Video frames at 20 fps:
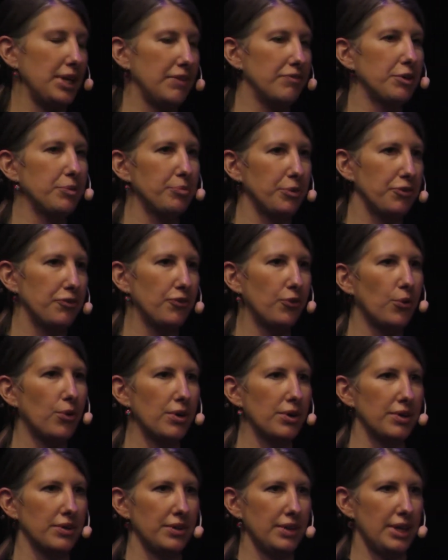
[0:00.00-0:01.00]
even
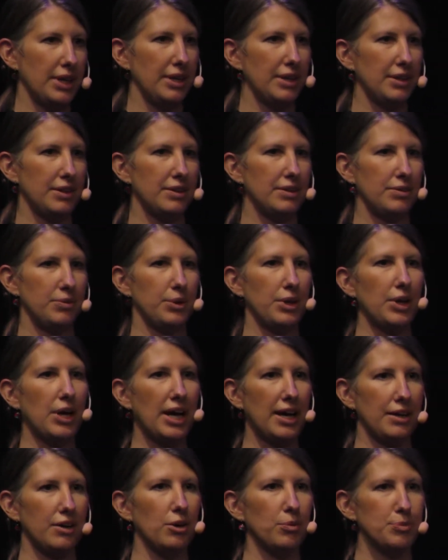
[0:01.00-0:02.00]
before, you
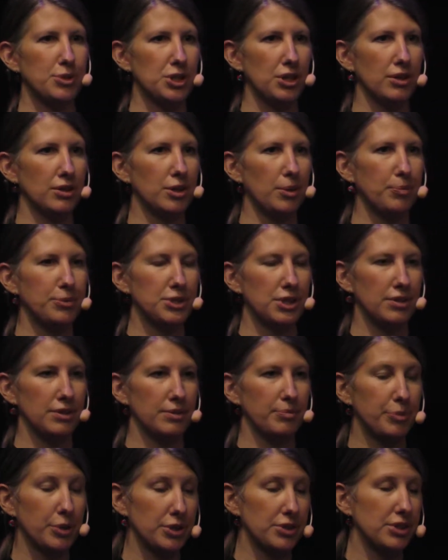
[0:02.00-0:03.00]
had optional
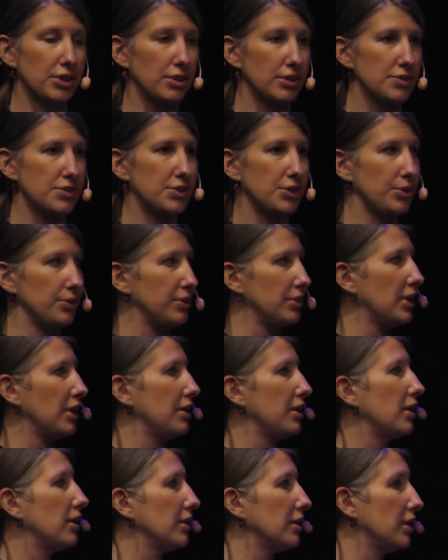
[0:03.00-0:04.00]
protocols to
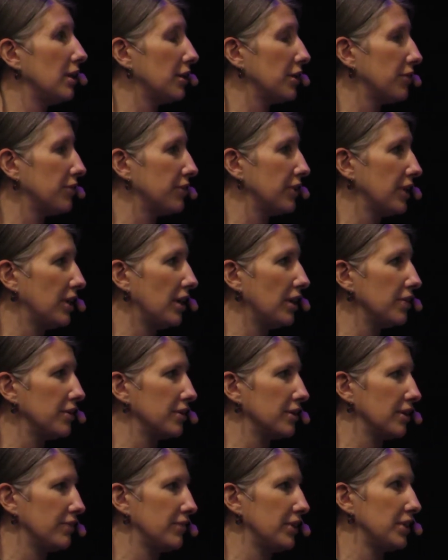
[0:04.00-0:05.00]
a lot of
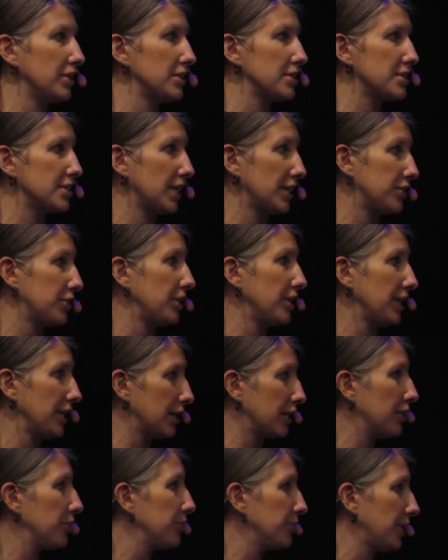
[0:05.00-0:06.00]
other covenants that
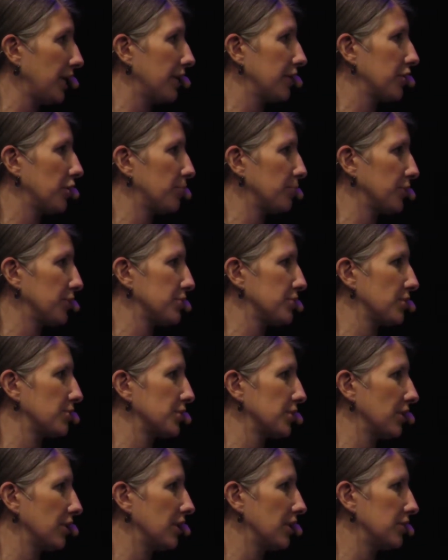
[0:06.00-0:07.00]
include economic,
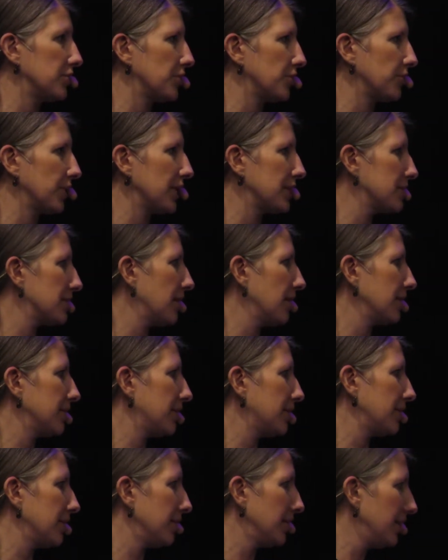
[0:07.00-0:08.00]
social, and cultural rights,
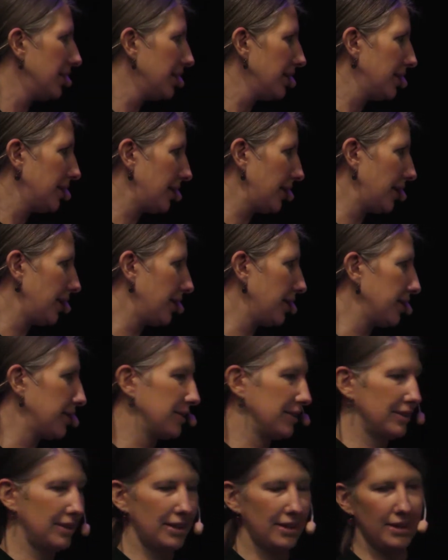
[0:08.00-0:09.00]
like the
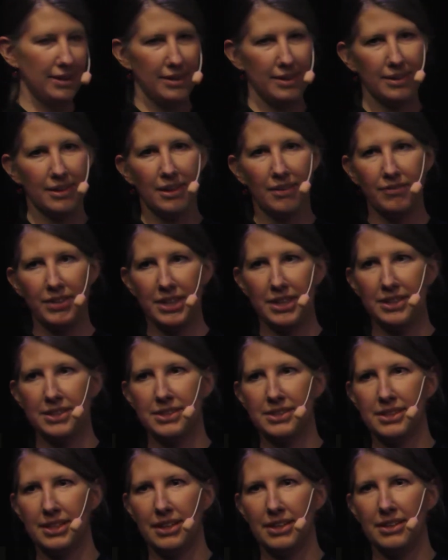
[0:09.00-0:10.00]

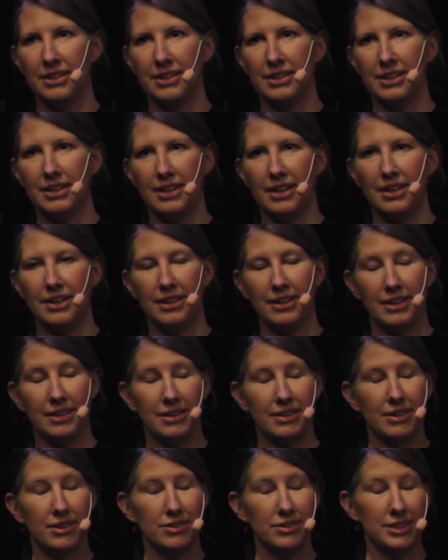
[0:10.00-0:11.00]
covenant
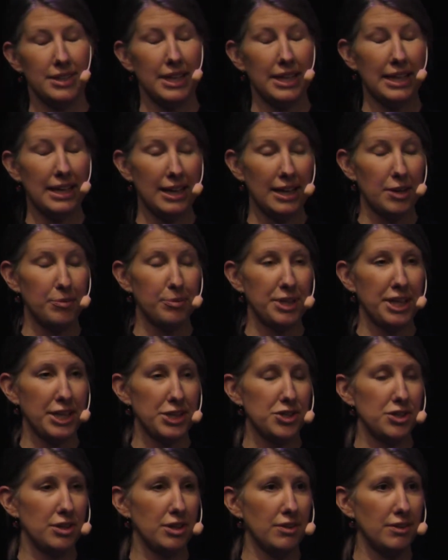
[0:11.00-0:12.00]
on
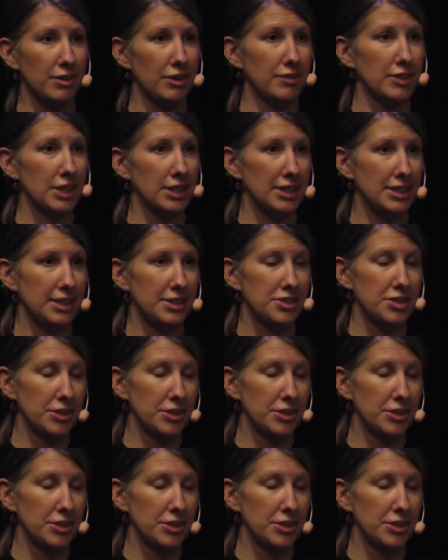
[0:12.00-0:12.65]
elimination of